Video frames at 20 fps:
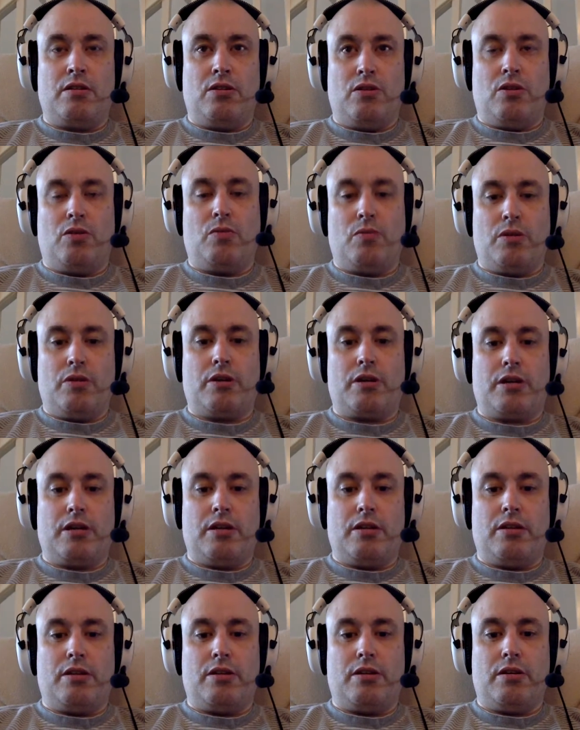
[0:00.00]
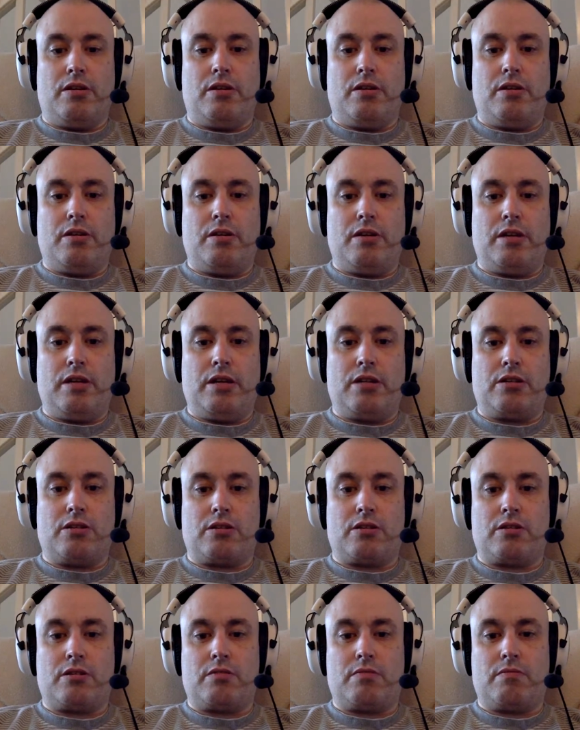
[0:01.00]
not working that it
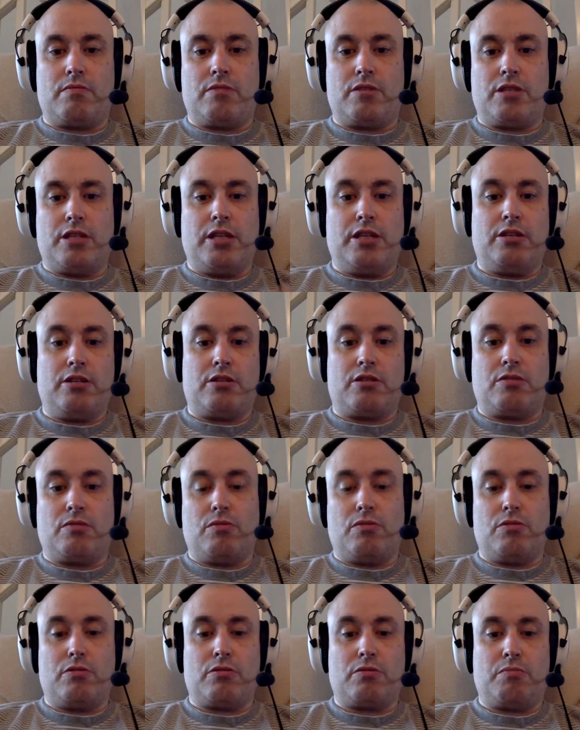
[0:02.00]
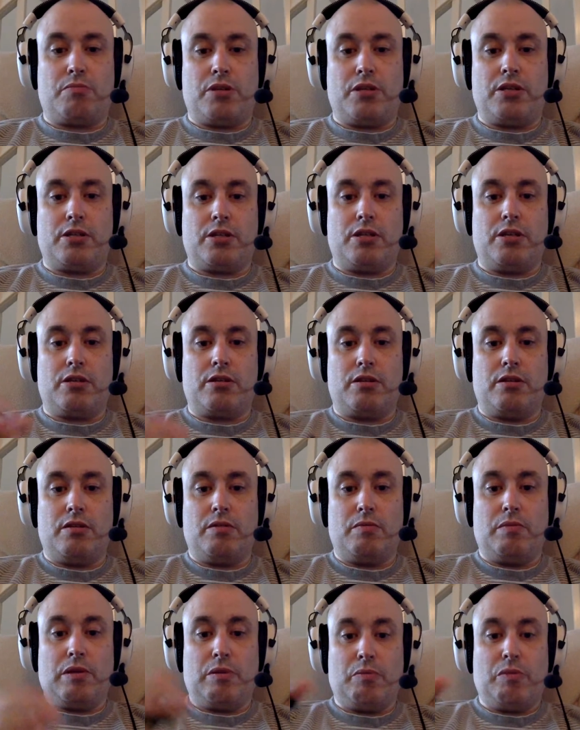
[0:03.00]
just steered us towards PlayStation,
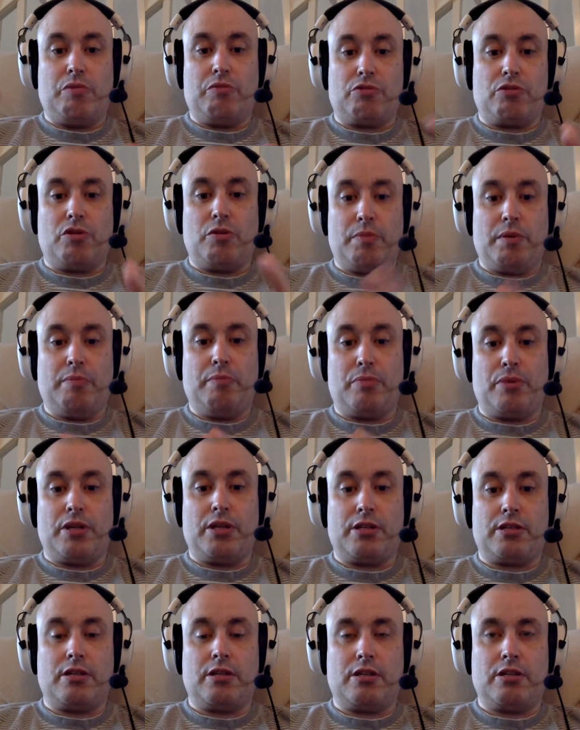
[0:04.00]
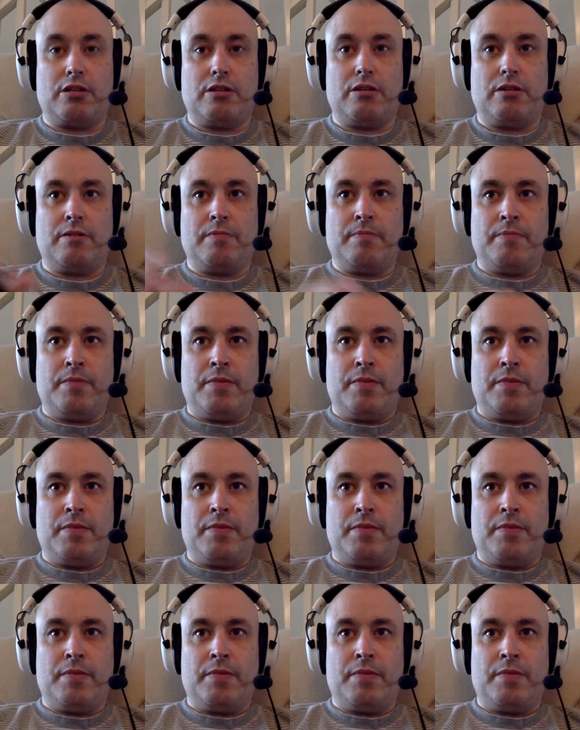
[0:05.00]
and then we've sort of been PlayStation